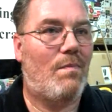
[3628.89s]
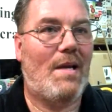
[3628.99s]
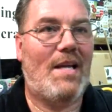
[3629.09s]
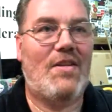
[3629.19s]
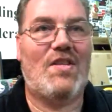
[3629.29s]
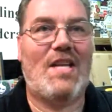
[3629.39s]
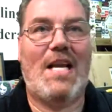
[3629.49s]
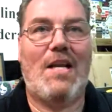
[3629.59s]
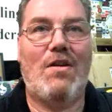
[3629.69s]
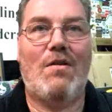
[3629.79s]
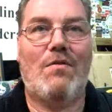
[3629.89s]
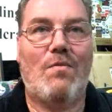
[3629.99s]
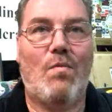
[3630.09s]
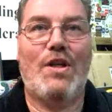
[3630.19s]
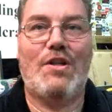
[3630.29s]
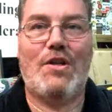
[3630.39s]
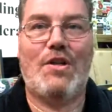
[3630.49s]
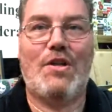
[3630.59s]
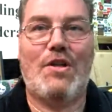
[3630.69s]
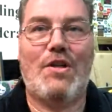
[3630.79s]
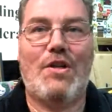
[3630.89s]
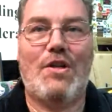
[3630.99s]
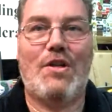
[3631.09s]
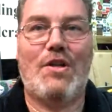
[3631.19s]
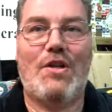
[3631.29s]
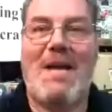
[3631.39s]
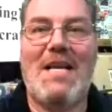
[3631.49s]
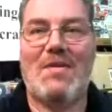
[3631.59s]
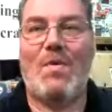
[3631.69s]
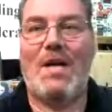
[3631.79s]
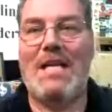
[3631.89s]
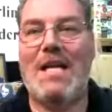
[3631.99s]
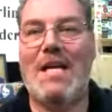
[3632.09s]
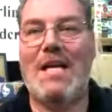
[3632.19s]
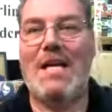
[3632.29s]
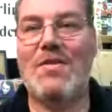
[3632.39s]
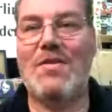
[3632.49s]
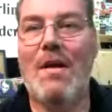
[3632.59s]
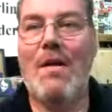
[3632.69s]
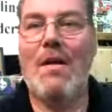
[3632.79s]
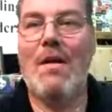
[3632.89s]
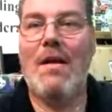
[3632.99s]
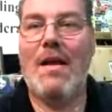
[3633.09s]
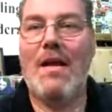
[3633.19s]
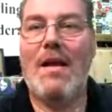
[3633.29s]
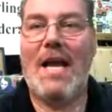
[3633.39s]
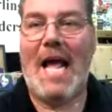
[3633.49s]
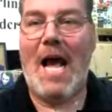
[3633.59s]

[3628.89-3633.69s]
insane wood turner. It's amazing what he does. And how